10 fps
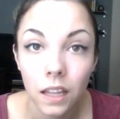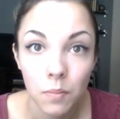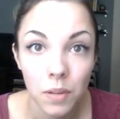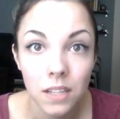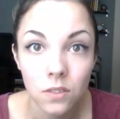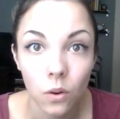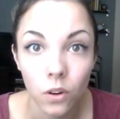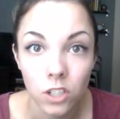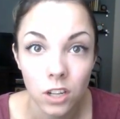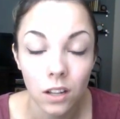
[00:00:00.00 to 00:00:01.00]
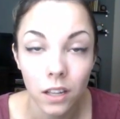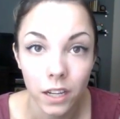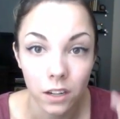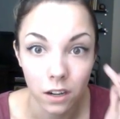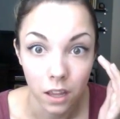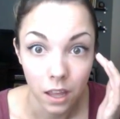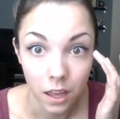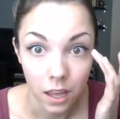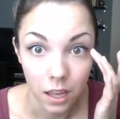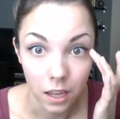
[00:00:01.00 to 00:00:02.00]
a pencil or gel liner
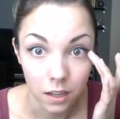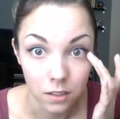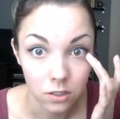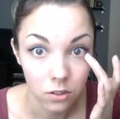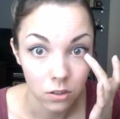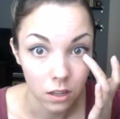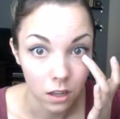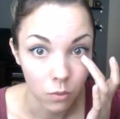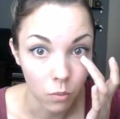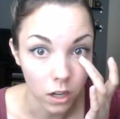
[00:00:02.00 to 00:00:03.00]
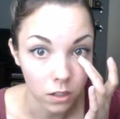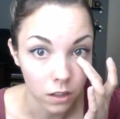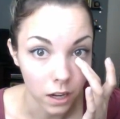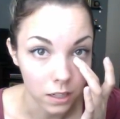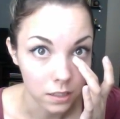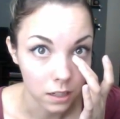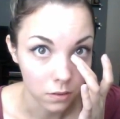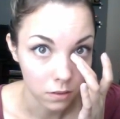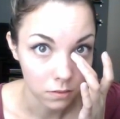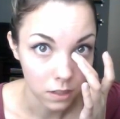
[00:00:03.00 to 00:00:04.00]
and do the water line
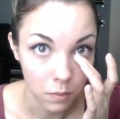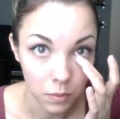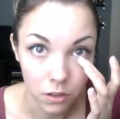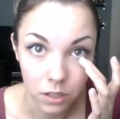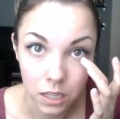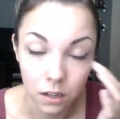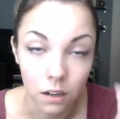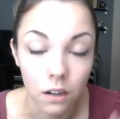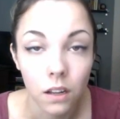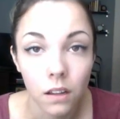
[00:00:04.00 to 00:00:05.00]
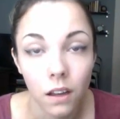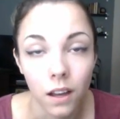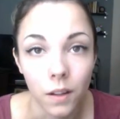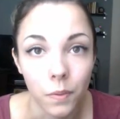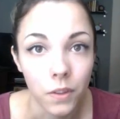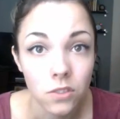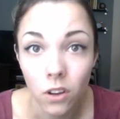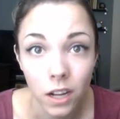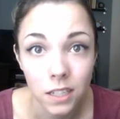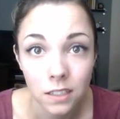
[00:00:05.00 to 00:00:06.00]
down below here. There's all
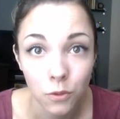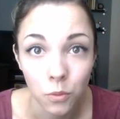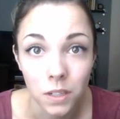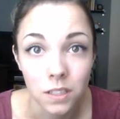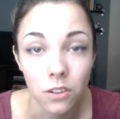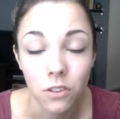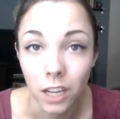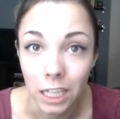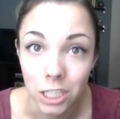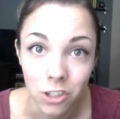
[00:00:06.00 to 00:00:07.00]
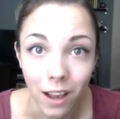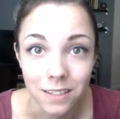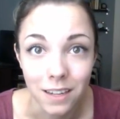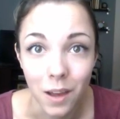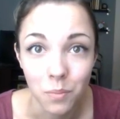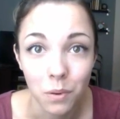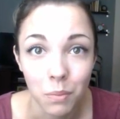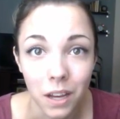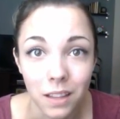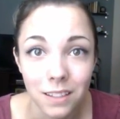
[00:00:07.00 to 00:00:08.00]
kinds of different ways that you can kind of jazz it up,
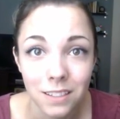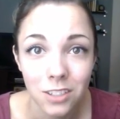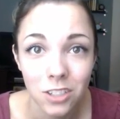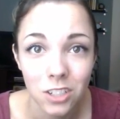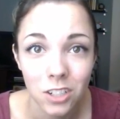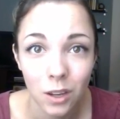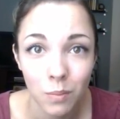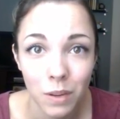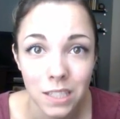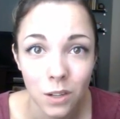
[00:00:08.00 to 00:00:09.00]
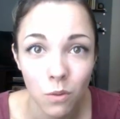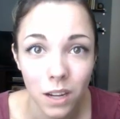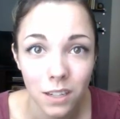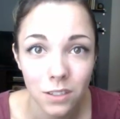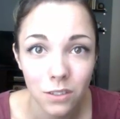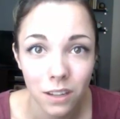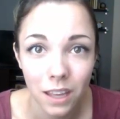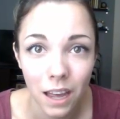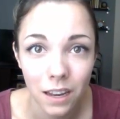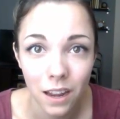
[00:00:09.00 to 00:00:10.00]
but this is just a good basic way to do a
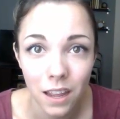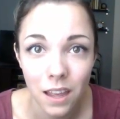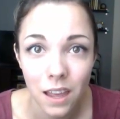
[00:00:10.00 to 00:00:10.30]
cat eye.